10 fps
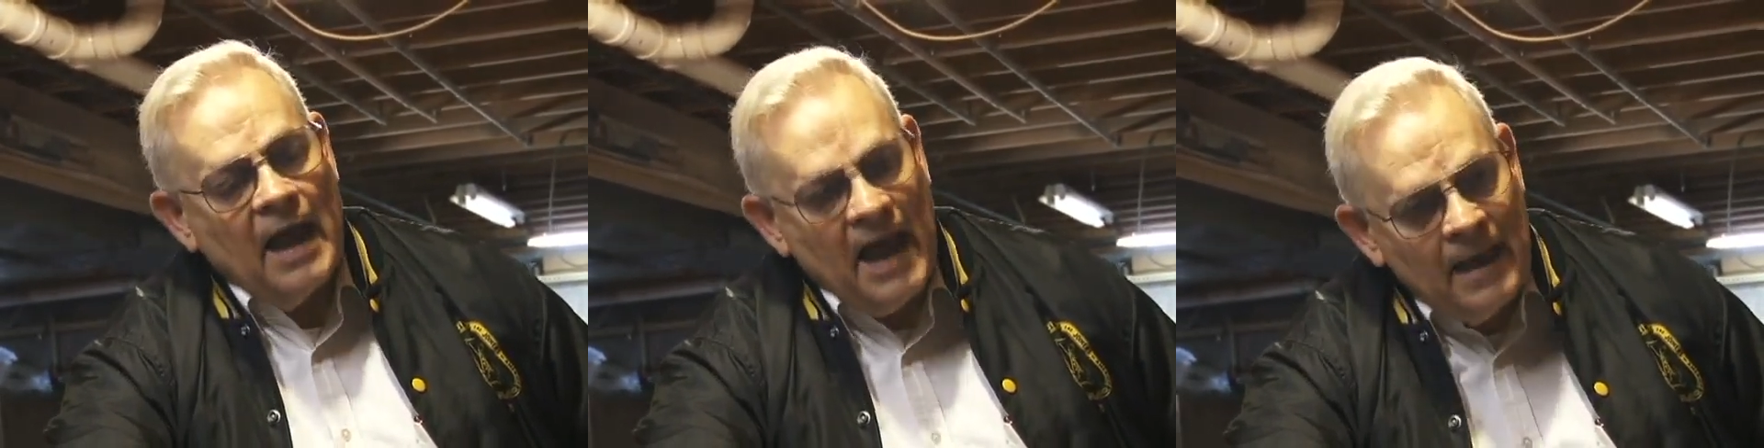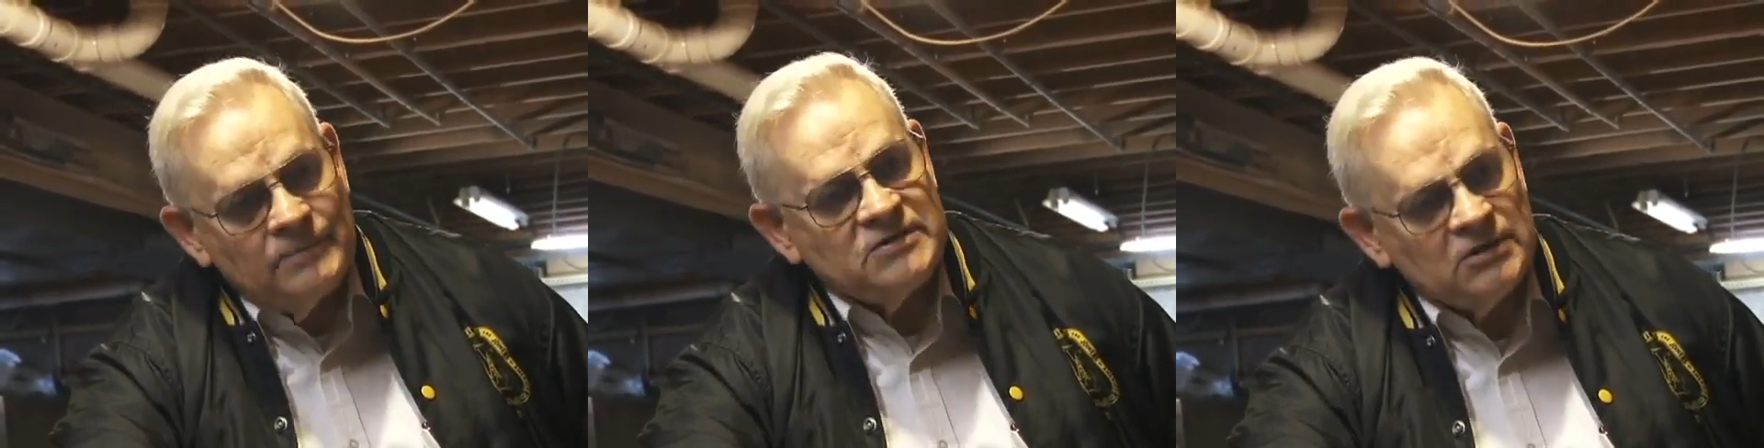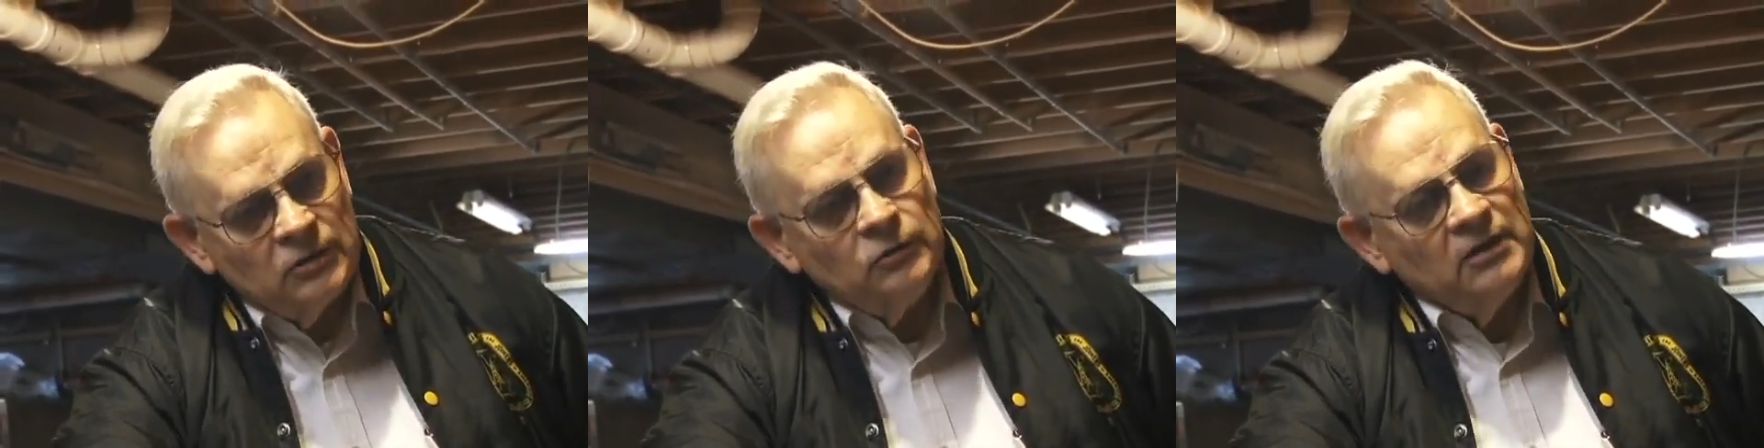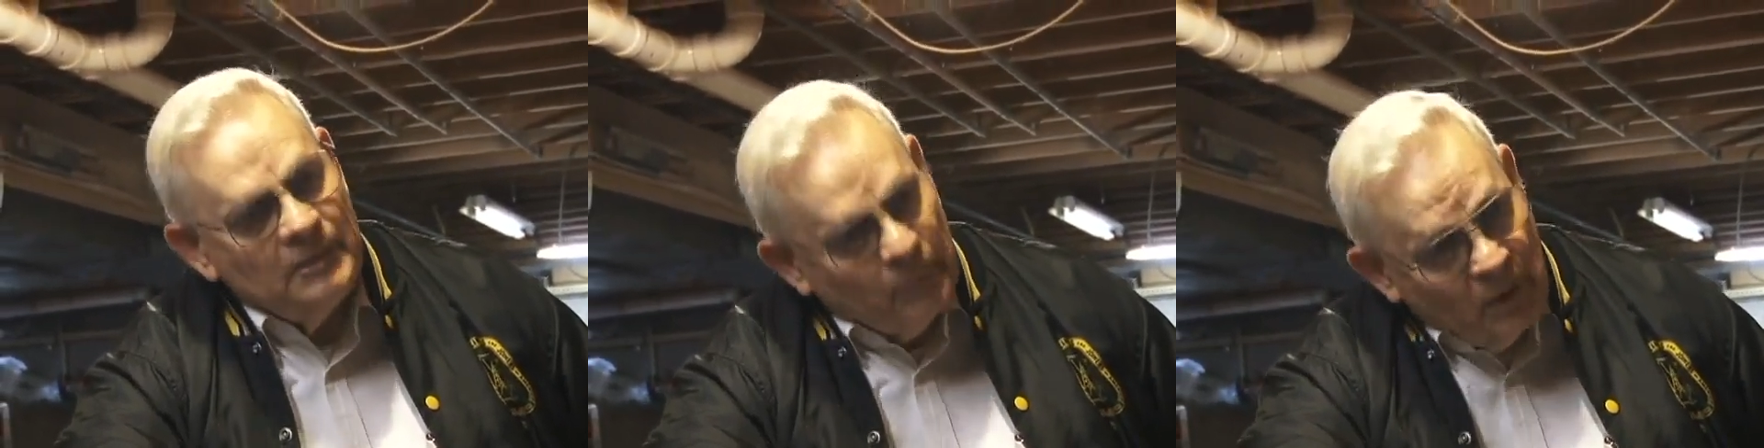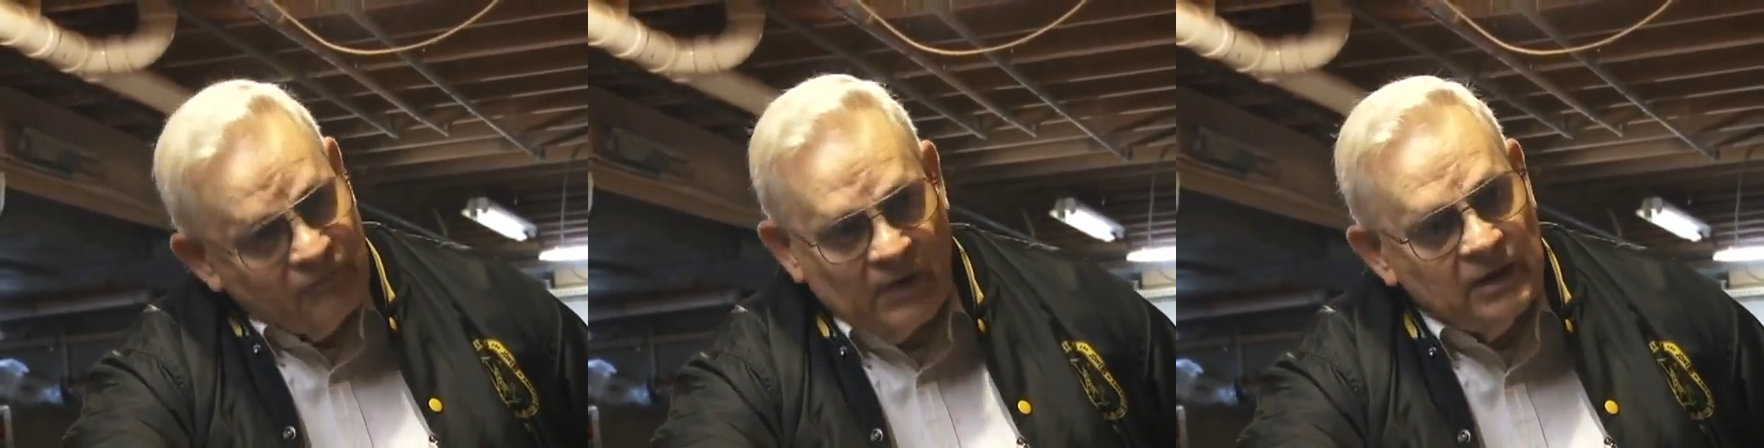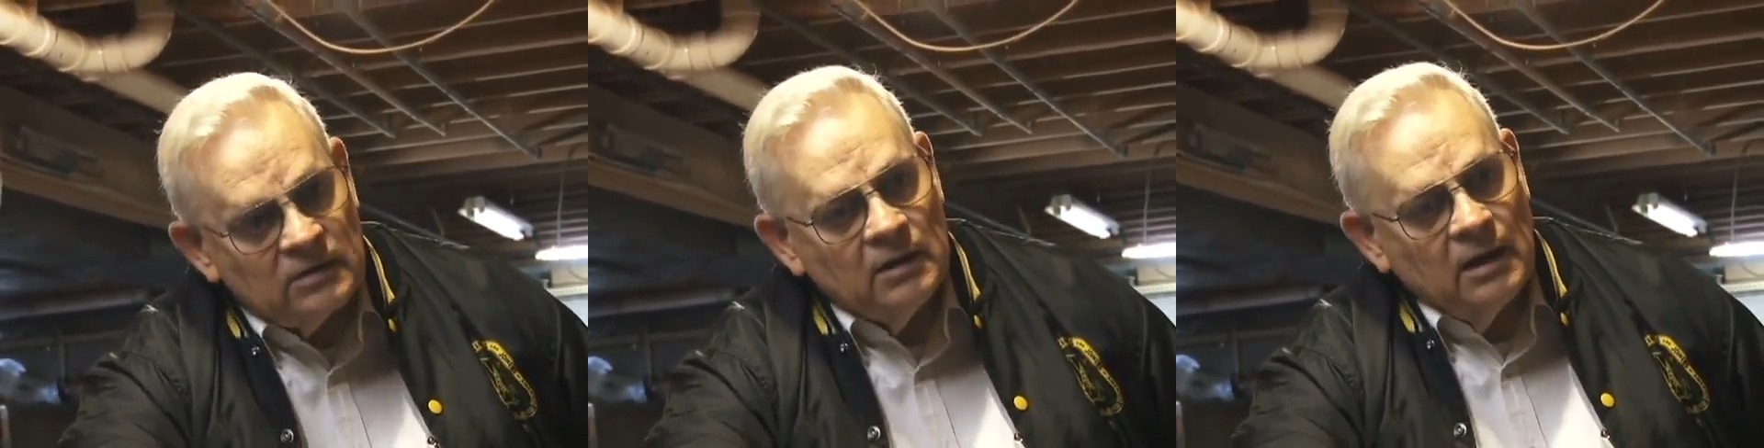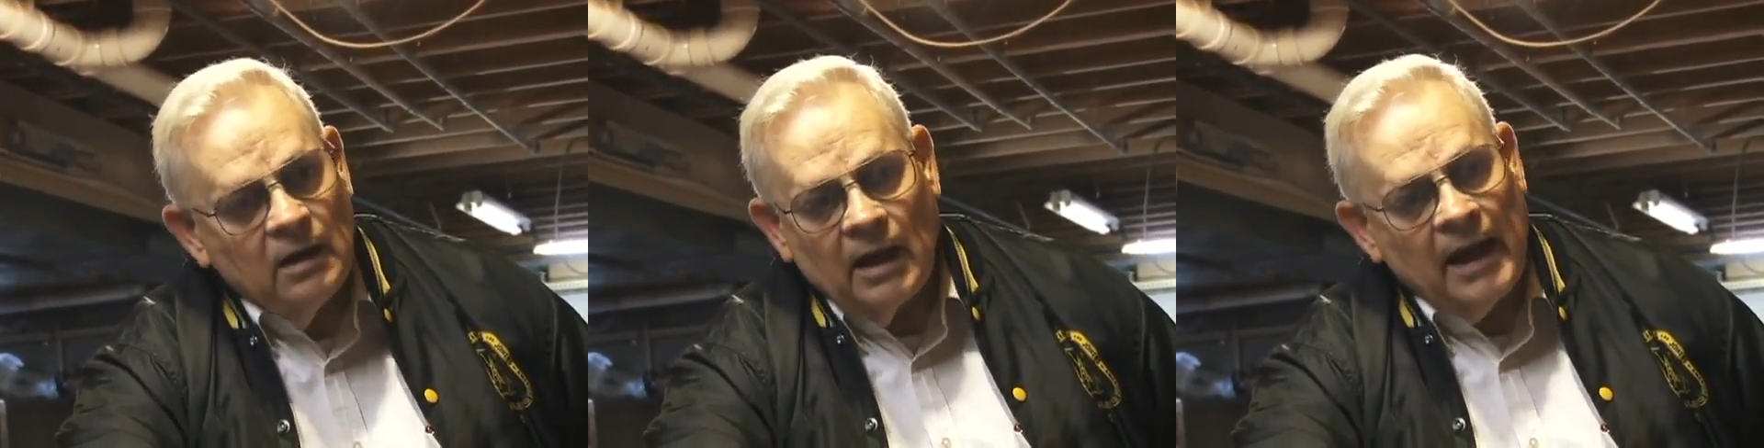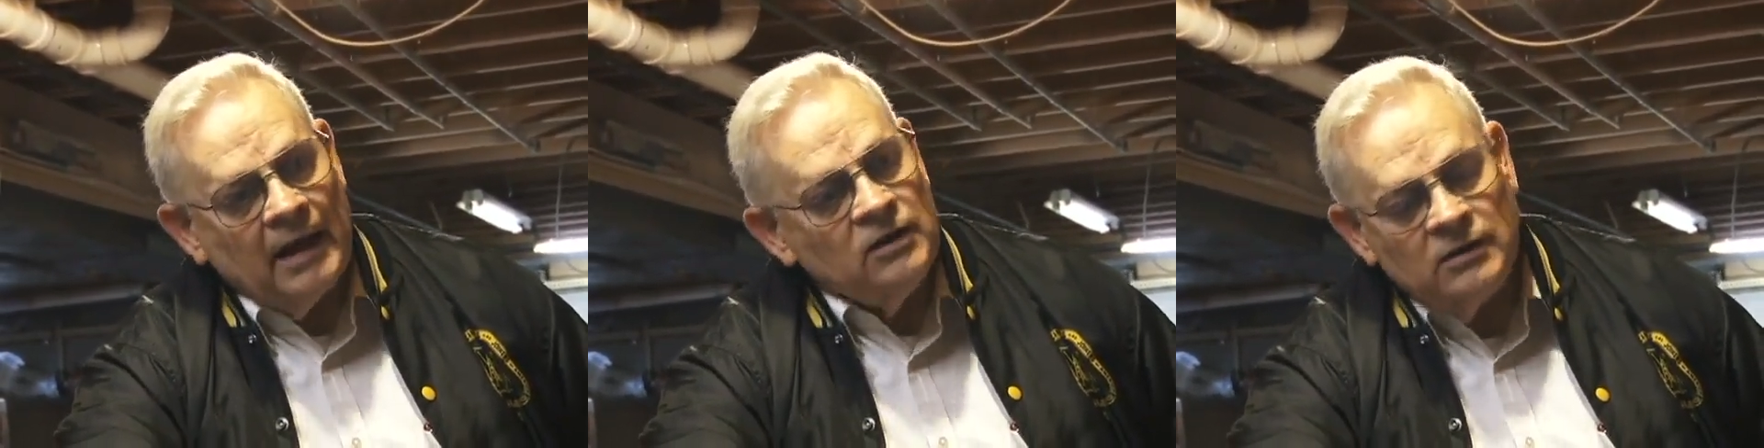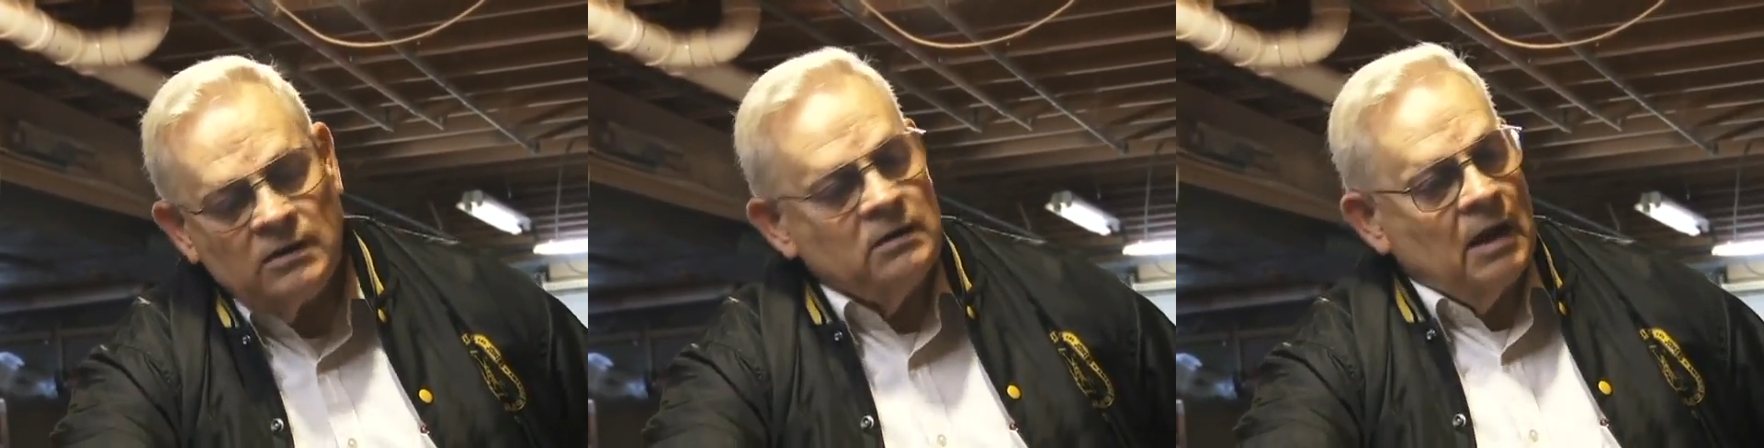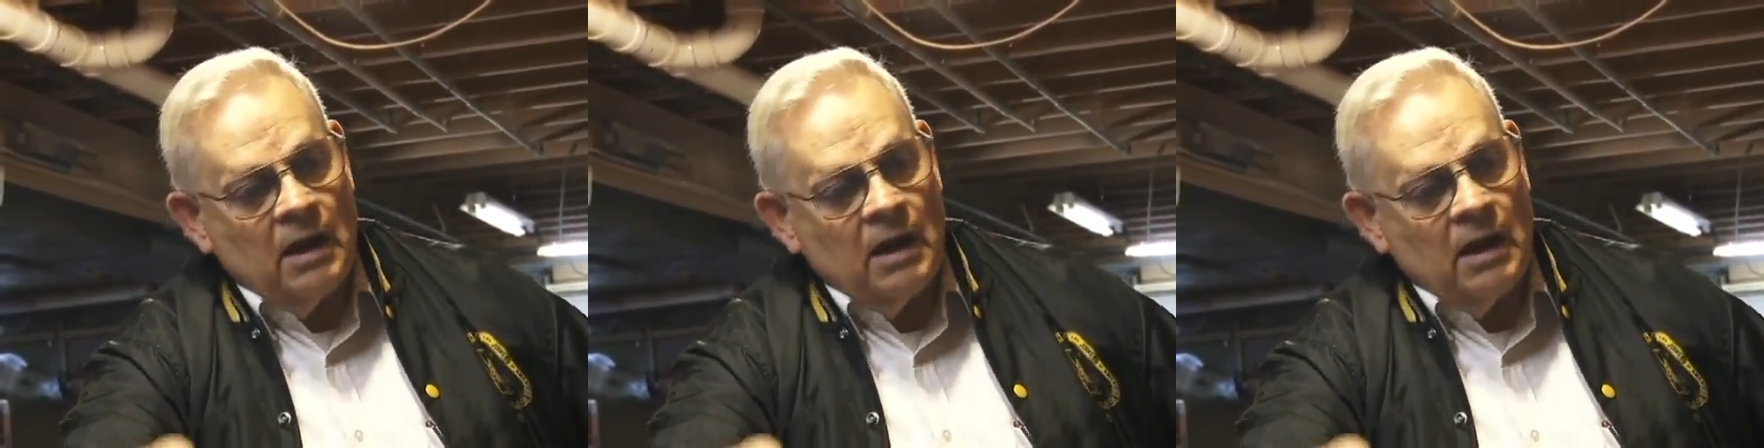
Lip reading: absolutely perfect, and